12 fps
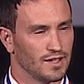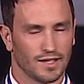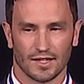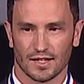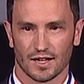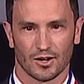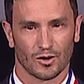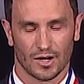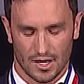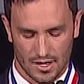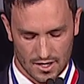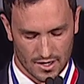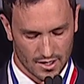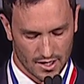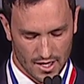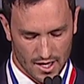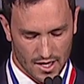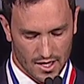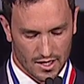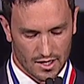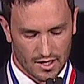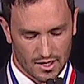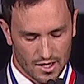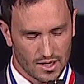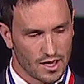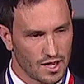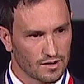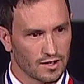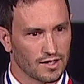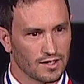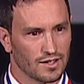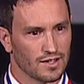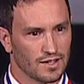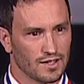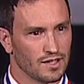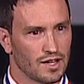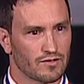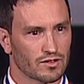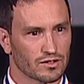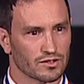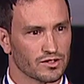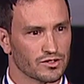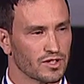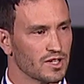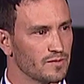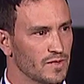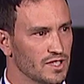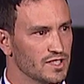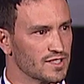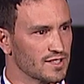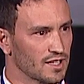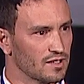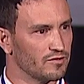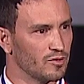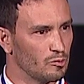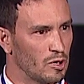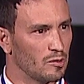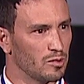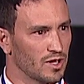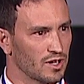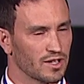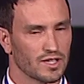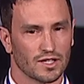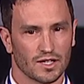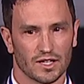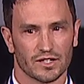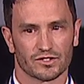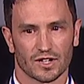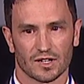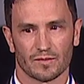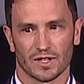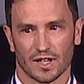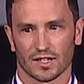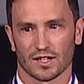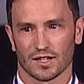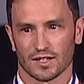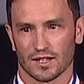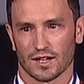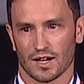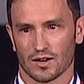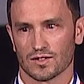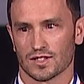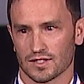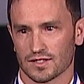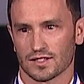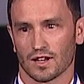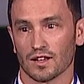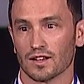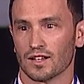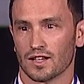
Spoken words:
You know, Gary, he never treated me just like a football player. He treated me like I was his son.